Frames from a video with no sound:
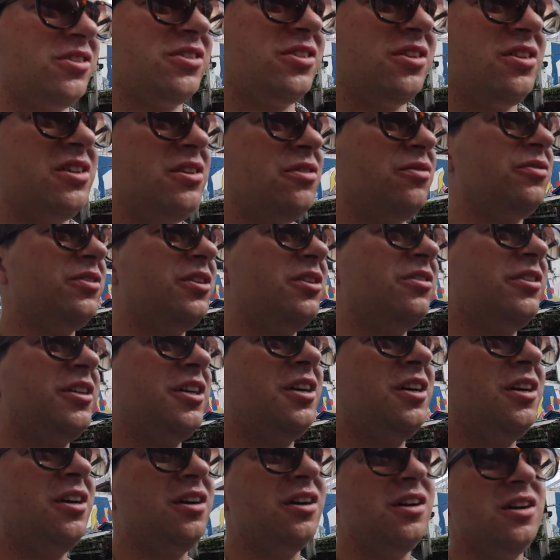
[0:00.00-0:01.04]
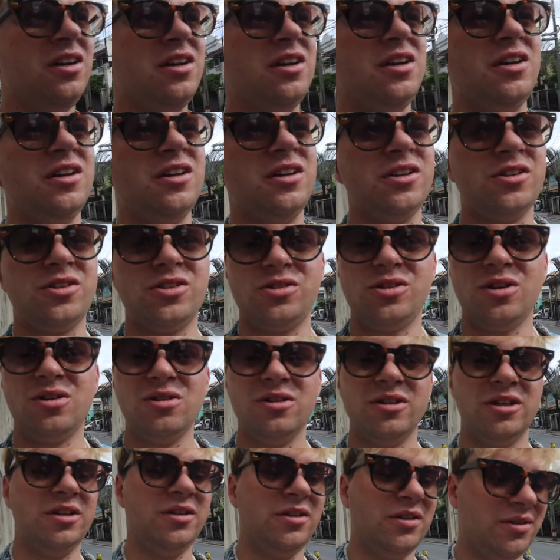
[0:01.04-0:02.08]
to sell you a phone here, it's
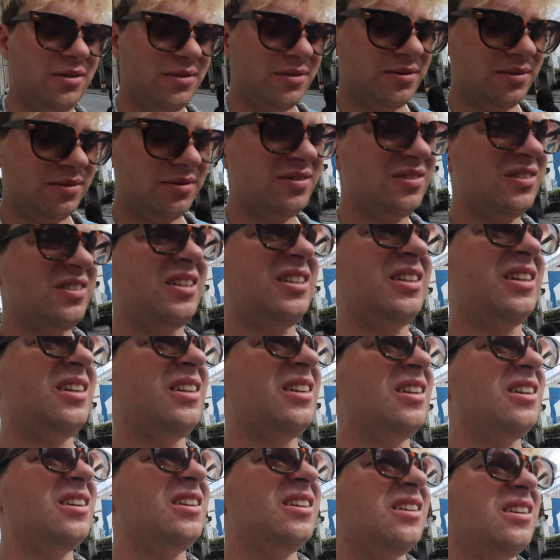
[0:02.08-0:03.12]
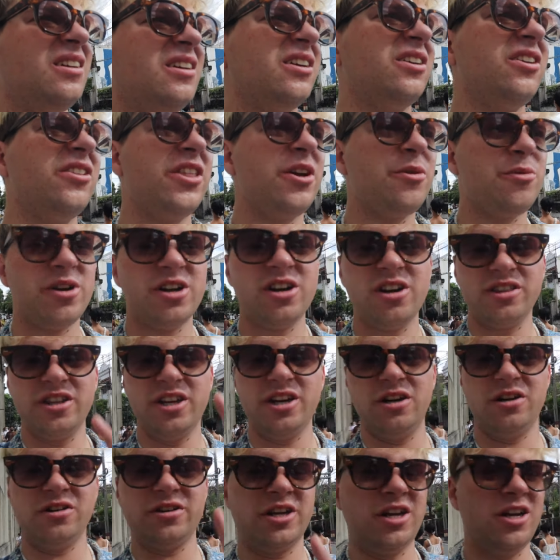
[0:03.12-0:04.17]
stolen. Good thing we got
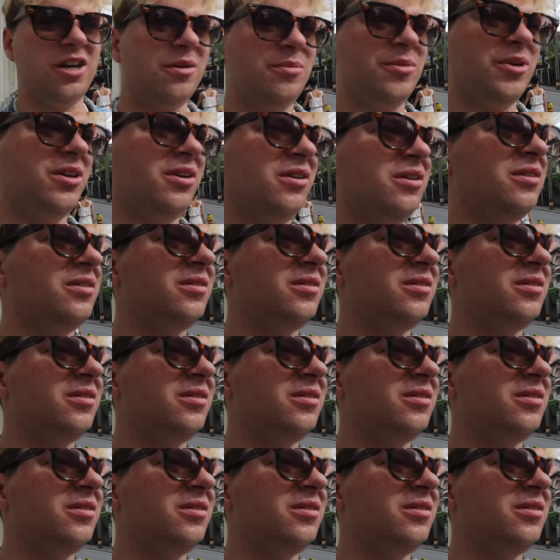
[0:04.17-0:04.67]
that on camera.